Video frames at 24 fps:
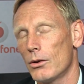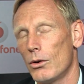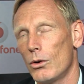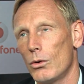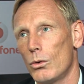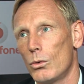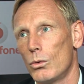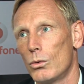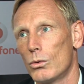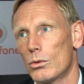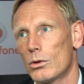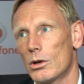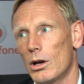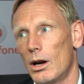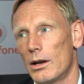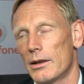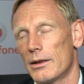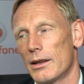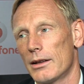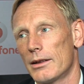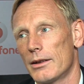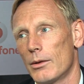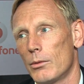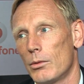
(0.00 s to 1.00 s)
Oh,
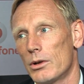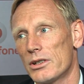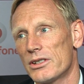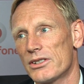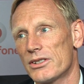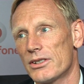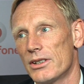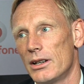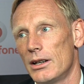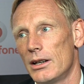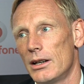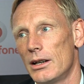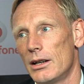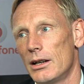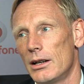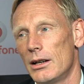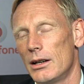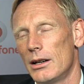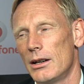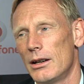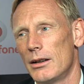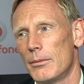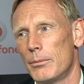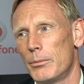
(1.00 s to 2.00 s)
God, there was a
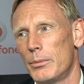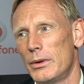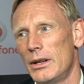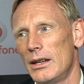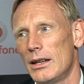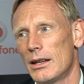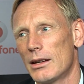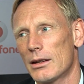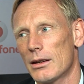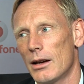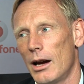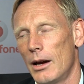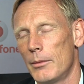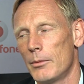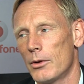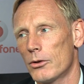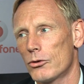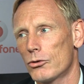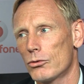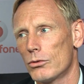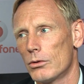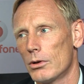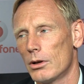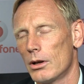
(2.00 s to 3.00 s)
uh, peak, I'm
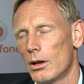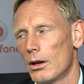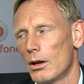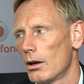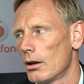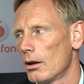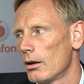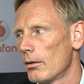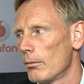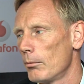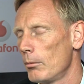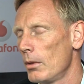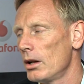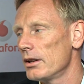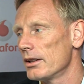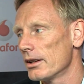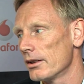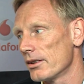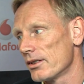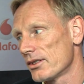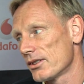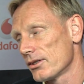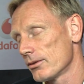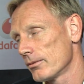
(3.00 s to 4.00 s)
not sure,
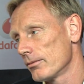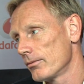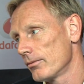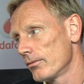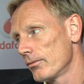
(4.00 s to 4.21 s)
millions.